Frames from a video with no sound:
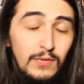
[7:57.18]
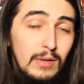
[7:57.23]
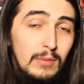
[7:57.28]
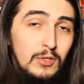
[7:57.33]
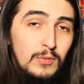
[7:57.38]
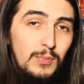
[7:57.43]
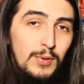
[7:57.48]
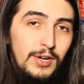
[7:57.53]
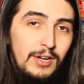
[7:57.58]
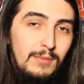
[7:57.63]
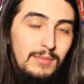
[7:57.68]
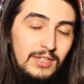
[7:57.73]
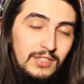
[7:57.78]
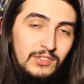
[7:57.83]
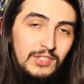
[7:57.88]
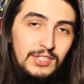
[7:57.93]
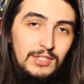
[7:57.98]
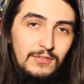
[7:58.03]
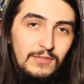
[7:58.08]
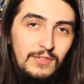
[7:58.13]
film is pretty
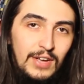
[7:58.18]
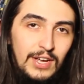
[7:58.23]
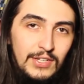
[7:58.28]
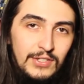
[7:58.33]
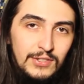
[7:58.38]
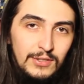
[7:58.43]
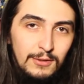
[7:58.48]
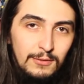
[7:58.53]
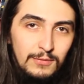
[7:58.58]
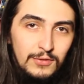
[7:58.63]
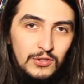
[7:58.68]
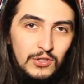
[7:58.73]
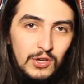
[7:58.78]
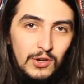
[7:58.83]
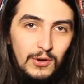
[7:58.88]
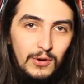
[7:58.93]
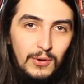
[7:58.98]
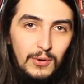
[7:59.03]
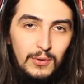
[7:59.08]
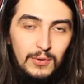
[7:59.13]
mixed and divisive,
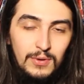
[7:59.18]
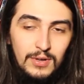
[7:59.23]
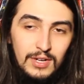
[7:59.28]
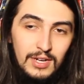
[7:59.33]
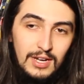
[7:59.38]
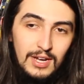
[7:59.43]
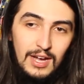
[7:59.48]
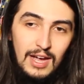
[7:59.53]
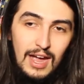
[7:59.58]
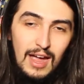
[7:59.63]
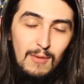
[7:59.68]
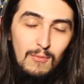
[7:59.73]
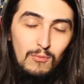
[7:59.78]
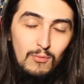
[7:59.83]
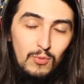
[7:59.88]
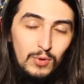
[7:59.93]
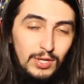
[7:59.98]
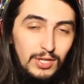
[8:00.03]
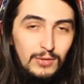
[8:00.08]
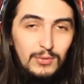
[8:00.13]
so I'm
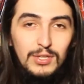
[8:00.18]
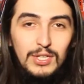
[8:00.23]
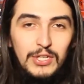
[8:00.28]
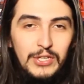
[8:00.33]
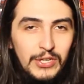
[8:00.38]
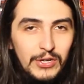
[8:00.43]
really, really